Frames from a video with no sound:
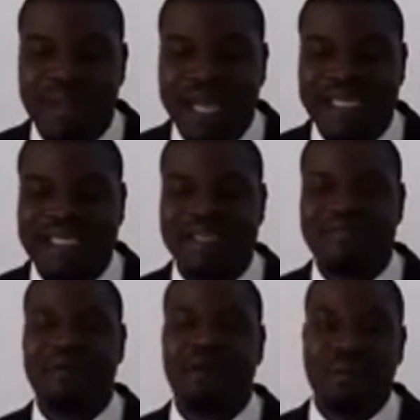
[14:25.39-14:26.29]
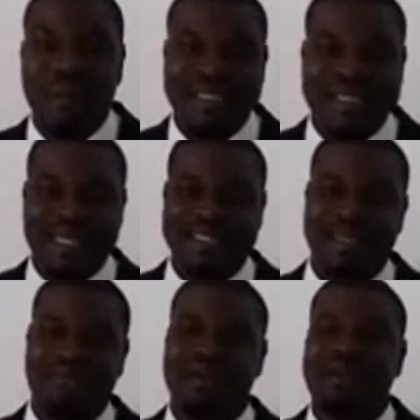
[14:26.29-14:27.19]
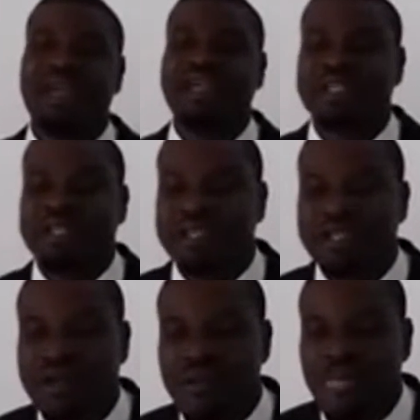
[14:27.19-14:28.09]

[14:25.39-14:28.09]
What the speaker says: by this environmental degradation.